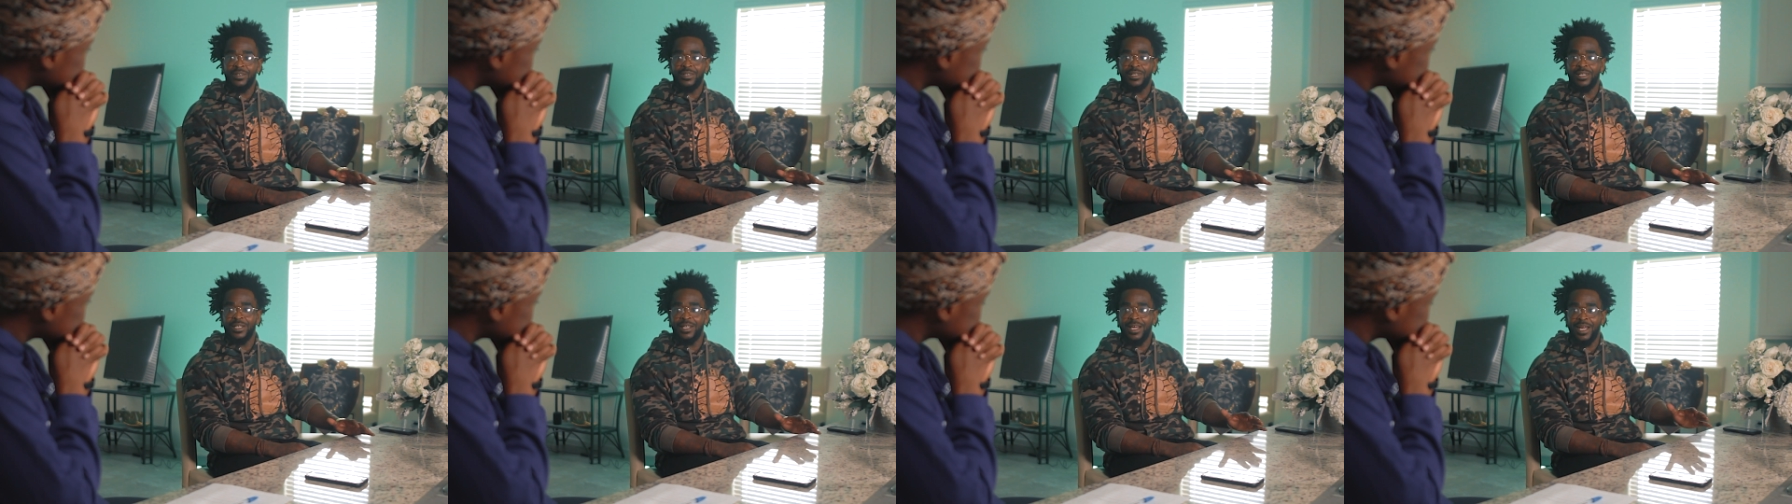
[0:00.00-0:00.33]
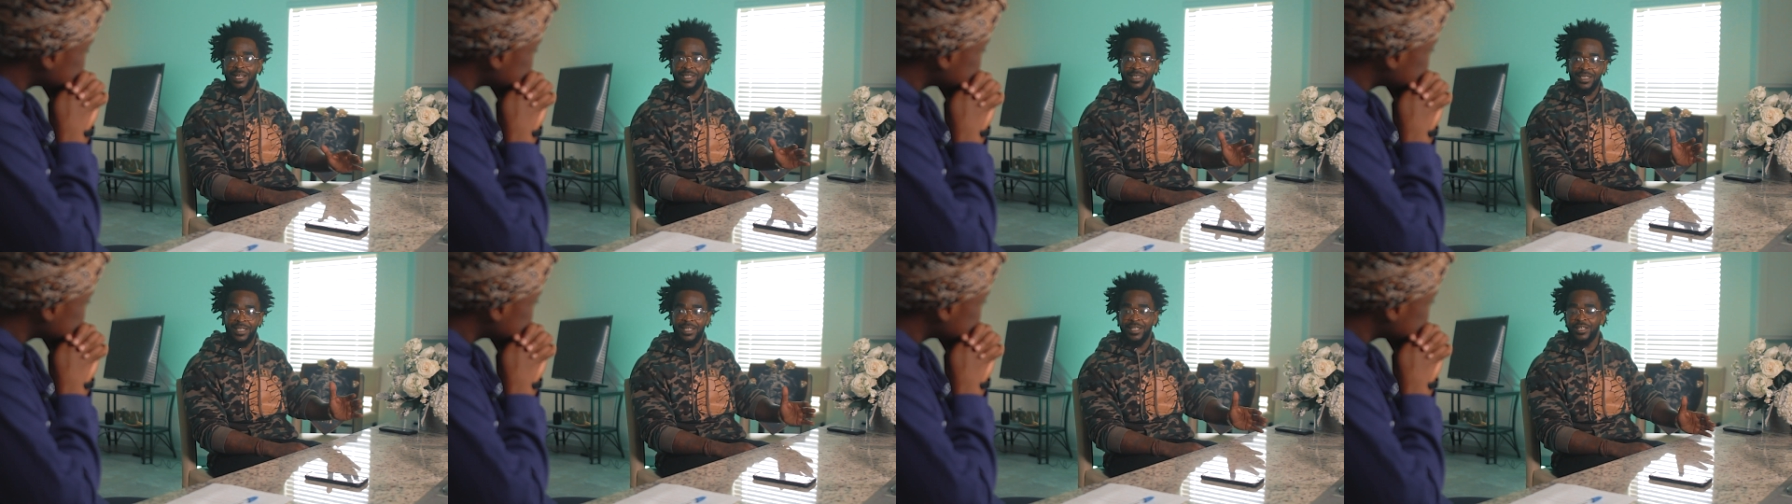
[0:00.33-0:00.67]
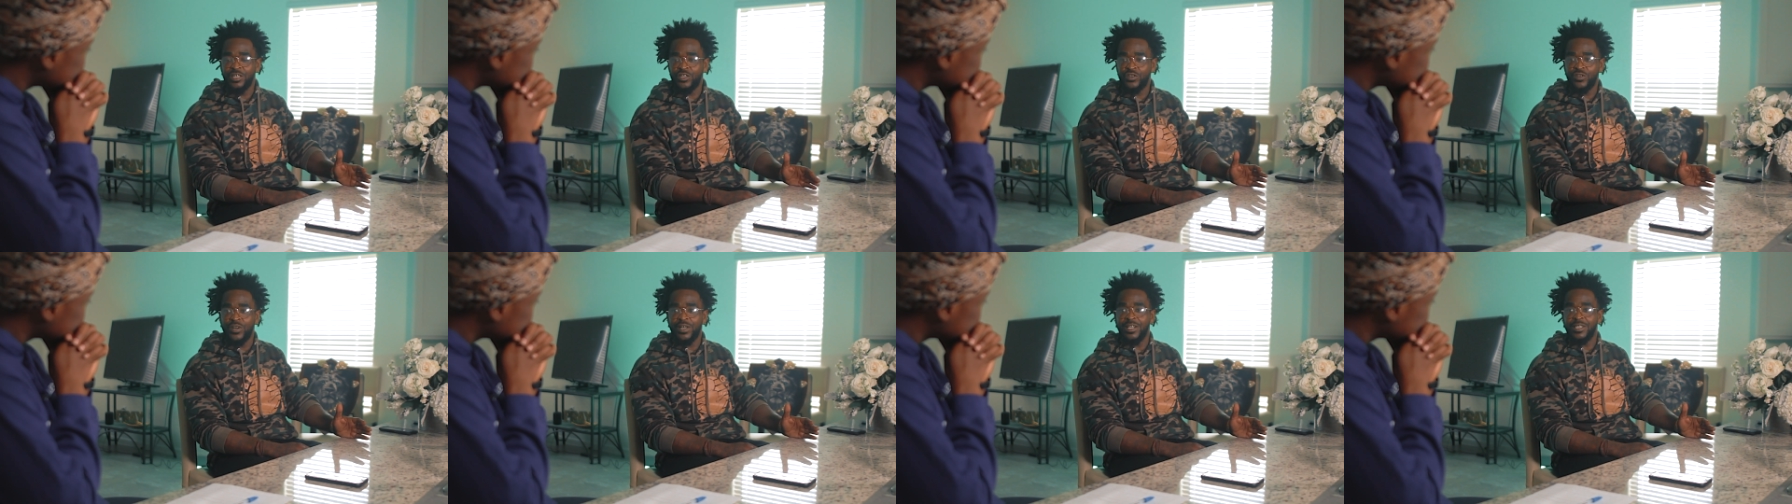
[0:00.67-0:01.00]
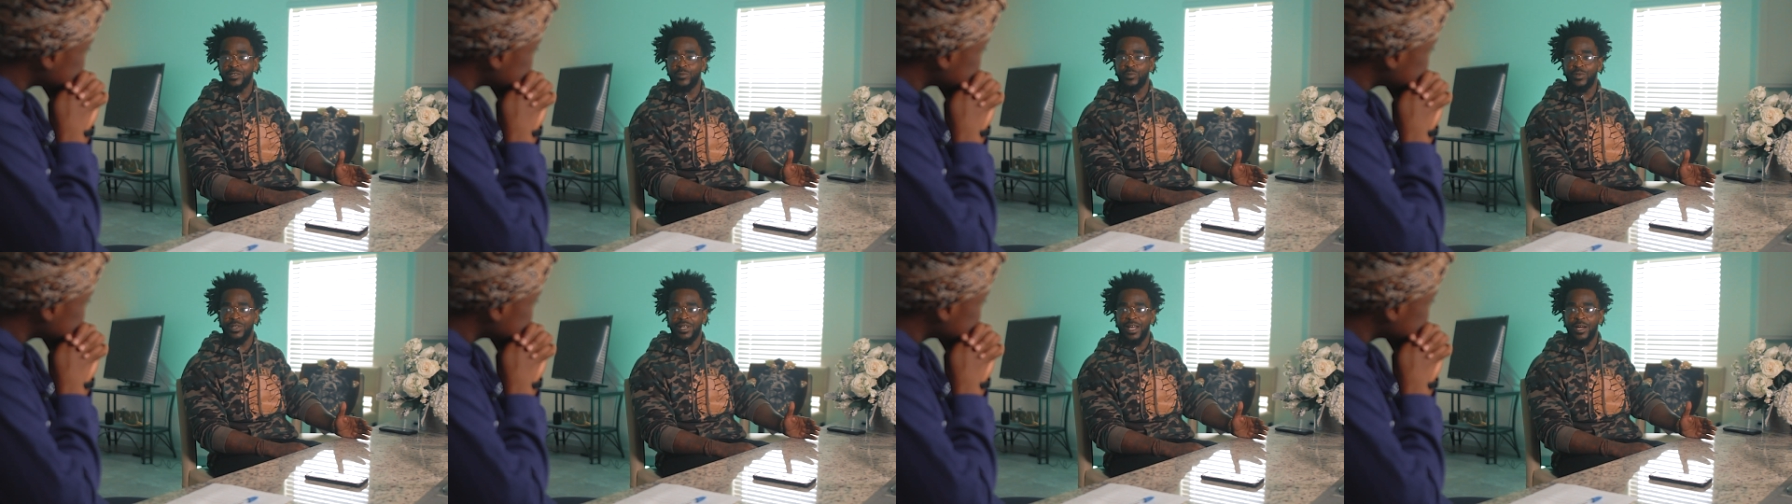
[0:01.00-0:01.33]
as
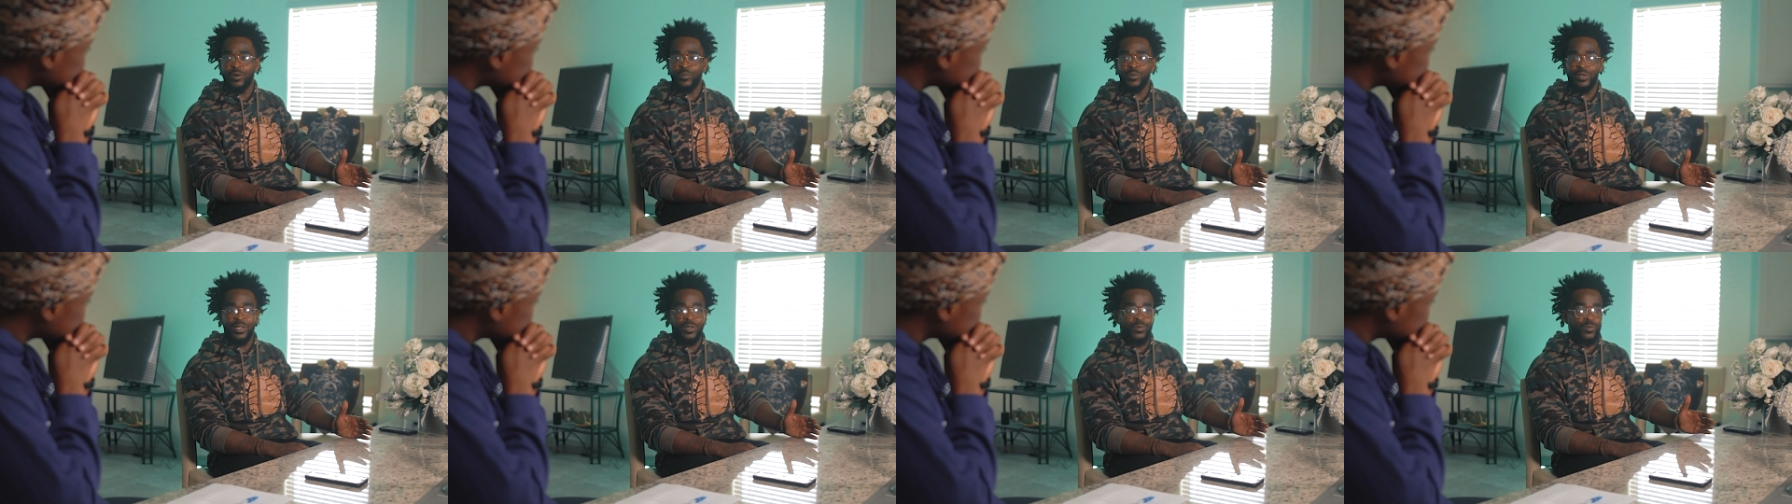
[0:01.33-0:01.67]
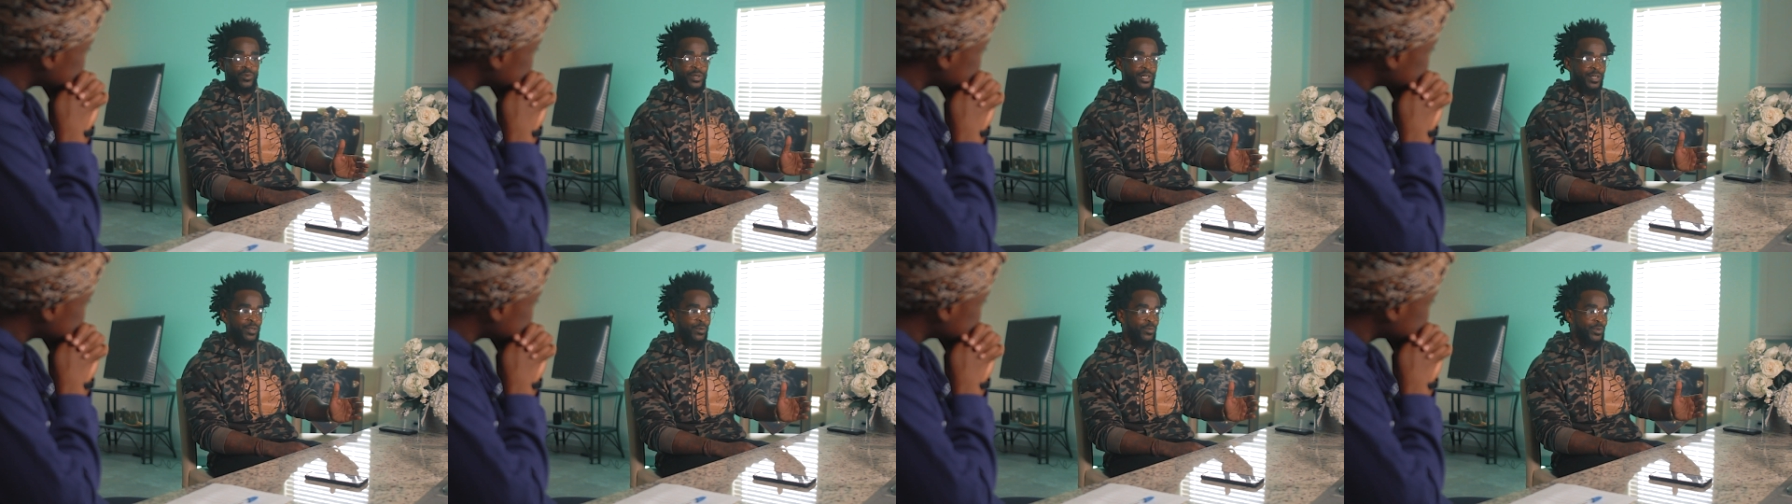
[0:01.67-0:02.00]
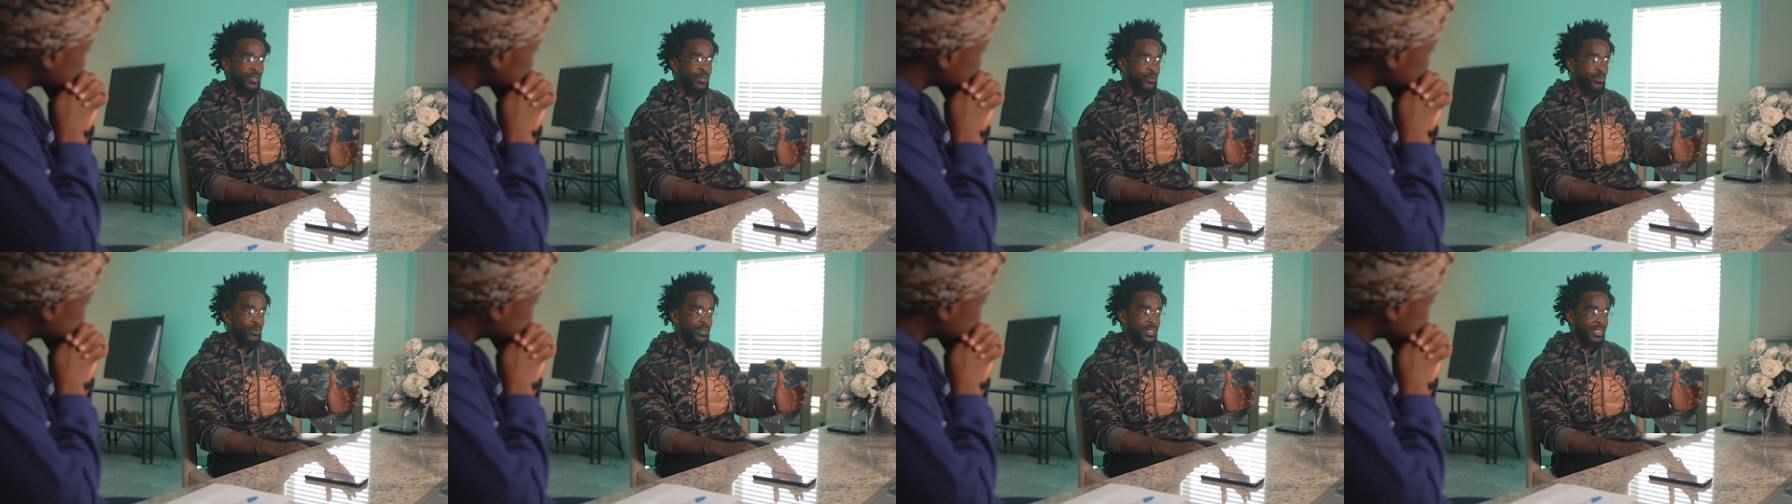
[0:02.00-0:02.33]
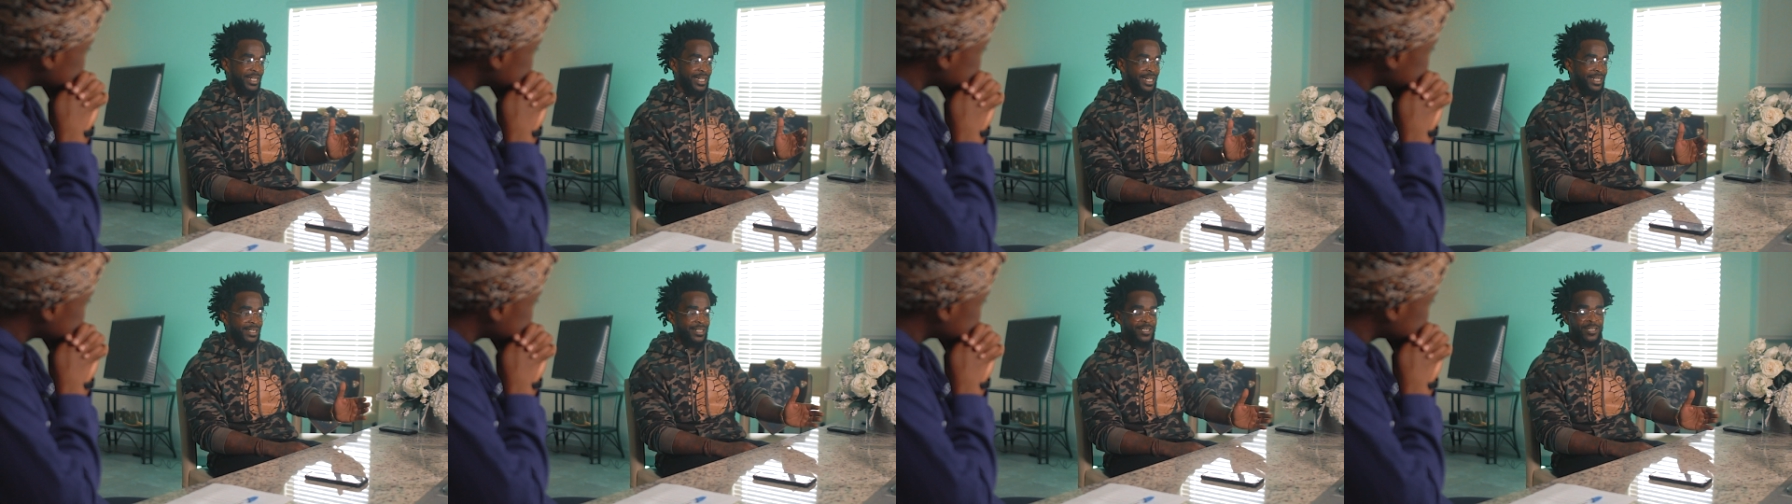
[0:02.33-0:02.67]
illustrators, we like we we we we
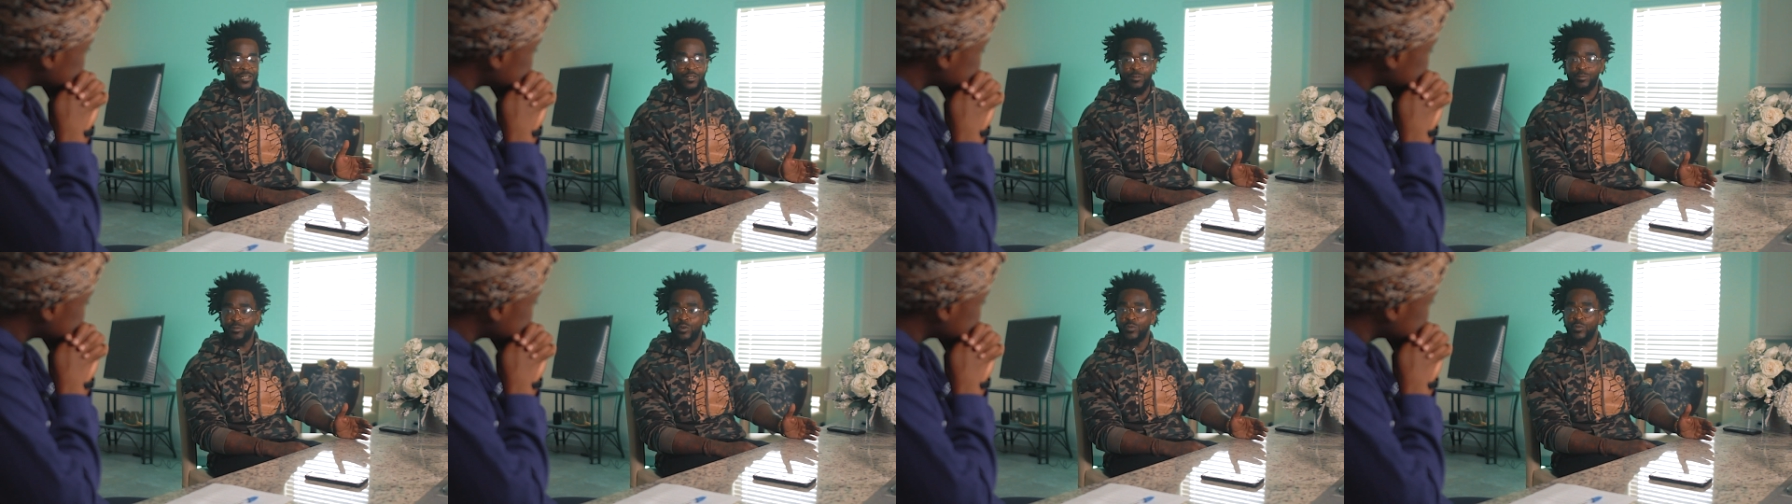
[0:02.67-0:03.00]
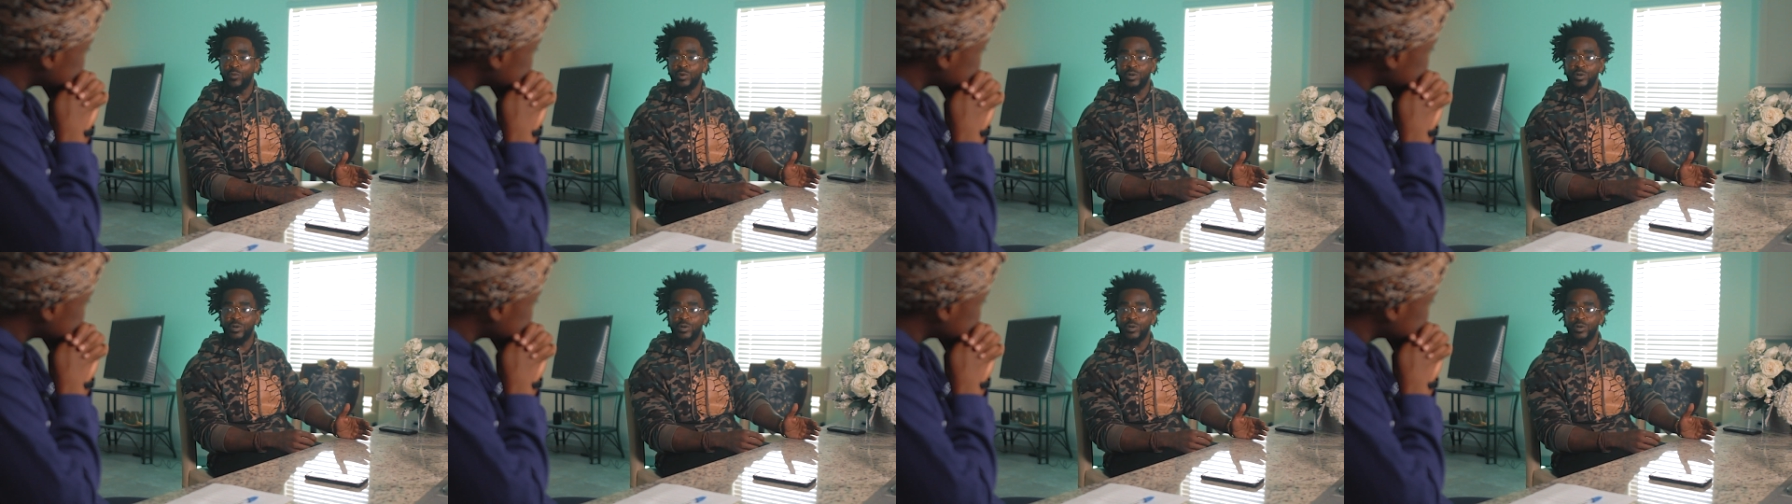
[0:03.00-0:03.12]
get stuff moving.